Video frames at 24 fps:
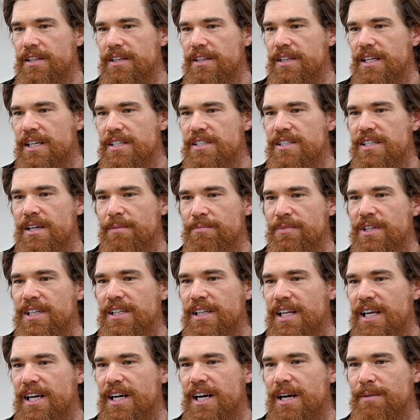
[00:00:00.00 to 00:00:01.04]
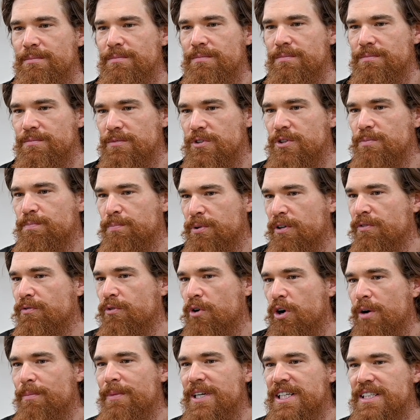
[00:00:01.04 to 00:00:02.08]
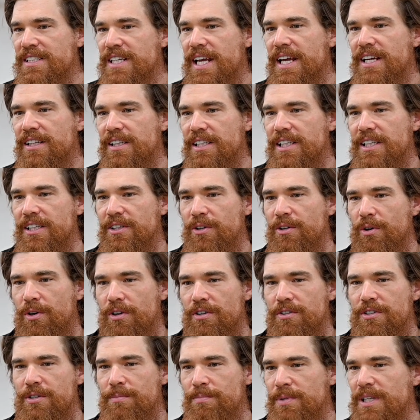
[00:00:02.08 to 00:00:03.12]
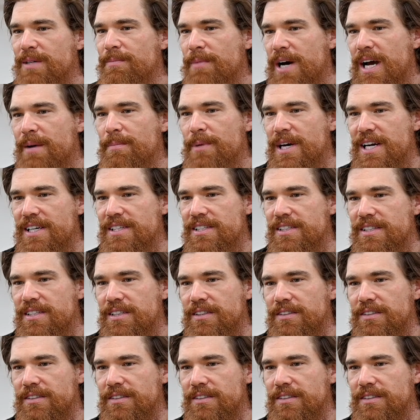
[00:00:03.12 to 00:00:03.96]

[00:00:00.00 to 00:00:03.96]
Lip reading: that's something that I'm performing daily in order to be my best.